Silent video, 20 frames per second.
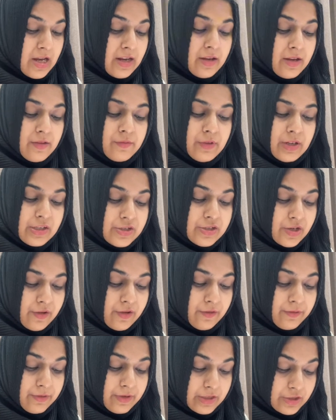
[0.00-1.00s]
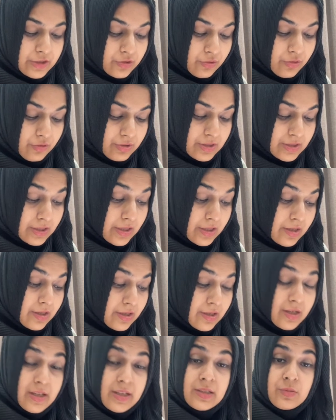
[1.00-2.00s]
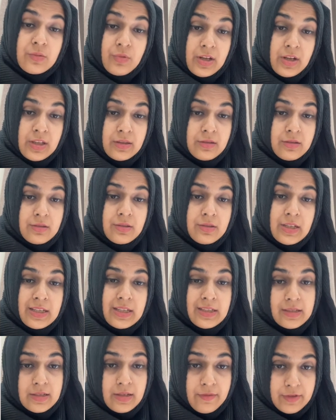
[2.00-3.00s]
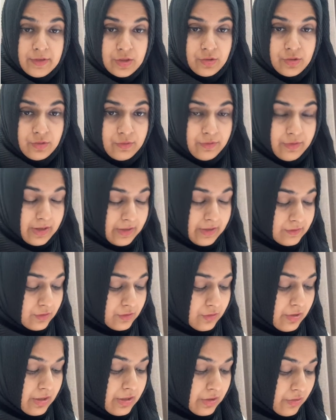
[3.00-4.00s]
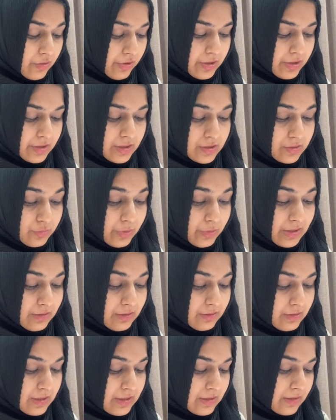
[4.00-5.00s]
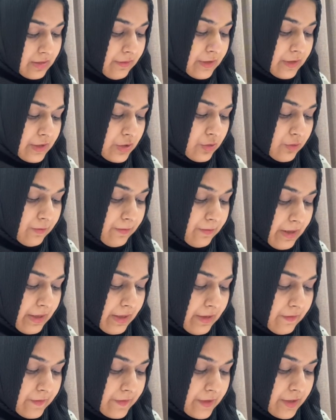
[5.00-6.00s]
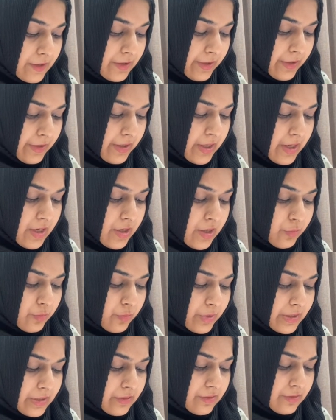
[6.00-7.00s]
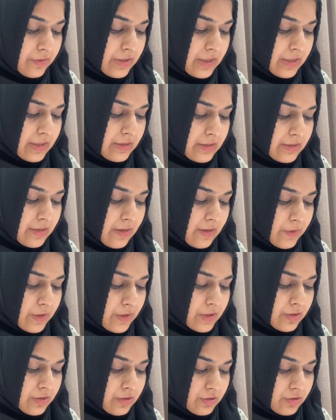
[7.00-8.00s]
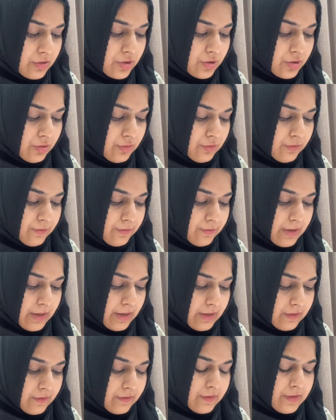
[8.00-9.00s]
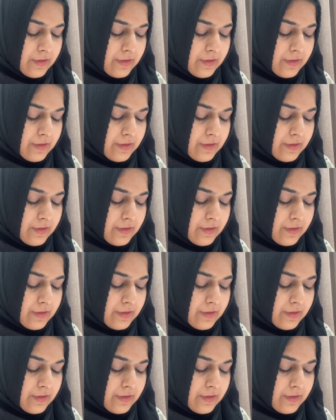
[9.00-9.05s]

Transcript: Inventory of finished goods here is 13725. So I record this 13725 here, 13725.